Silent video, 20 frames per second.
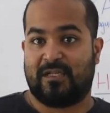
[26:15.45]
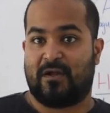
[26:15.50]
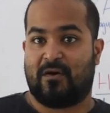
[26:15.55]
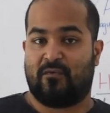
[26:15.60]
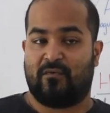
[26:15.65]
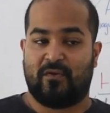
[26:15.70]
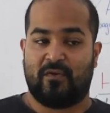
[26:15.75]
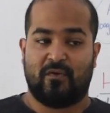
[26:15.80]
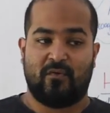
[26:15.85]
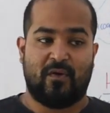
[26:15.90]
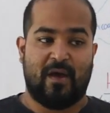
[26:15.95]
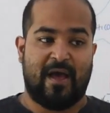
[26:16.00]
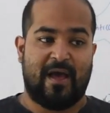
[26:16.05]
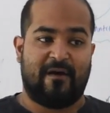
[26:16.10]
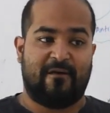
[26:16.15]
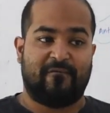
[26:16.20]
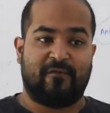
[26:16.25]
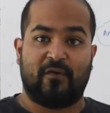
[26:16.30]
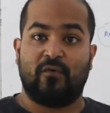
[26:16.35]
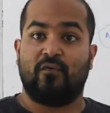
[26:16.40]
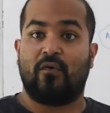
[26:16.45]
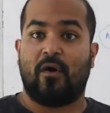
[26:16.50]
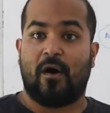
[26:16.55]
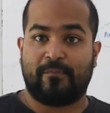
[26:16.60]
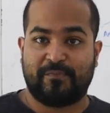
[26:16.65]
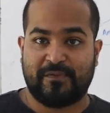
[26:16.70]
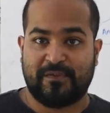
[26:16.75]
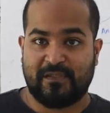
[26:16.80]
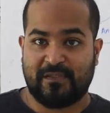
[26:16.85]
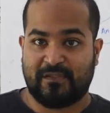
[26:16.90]
Now you have 2
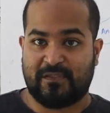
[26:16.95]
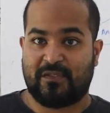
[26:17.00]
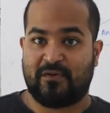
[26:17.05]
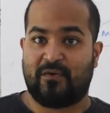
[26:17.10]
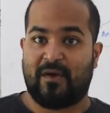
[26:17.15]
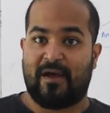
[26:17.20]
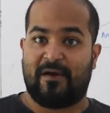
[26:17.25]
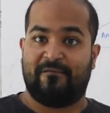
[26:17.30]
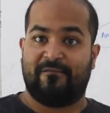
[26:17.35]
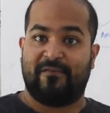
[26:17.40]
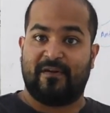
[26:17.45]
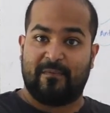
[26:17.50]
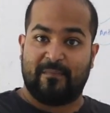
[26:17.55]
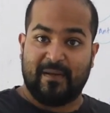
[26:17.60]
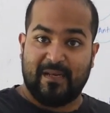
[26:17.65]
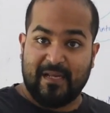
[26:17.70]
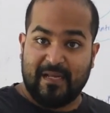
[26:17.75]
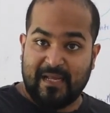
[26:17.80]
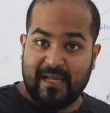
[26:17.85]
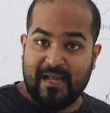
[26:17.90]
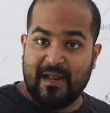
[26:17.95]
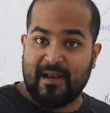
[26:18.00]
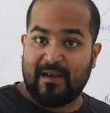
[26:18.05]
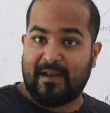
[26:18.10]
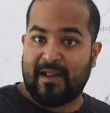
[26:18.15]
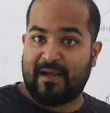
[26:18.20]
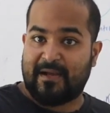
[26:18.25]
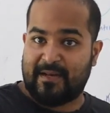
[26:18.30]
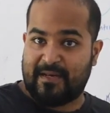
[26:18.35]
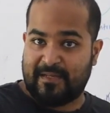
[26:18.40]
options. You have vitamin K
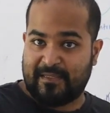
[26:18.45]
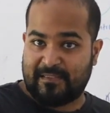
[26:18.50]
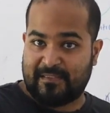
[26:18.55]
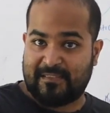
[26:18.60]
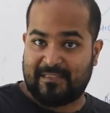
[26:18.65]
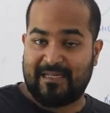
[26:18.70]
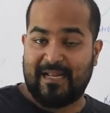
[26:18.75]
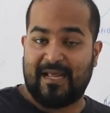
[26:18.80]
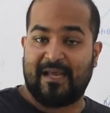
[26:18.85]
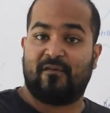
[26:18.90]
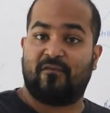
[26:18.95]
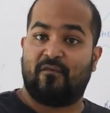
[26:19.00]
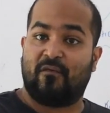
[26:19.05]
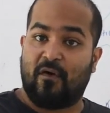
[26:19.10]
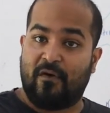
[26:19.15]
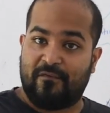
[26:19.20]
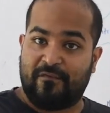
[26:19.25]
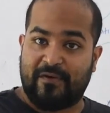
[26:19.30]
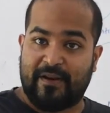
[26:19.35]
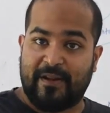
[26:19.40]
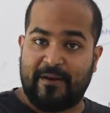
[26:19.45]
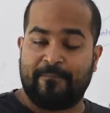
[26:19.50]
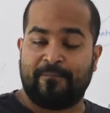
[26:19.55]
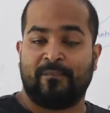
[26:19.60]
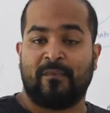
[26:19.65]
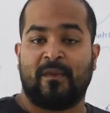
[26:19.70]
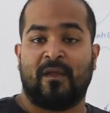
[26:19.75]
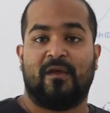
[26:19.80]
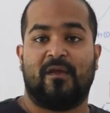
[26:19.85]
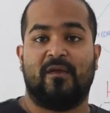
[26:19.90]
antagonists like warfarin.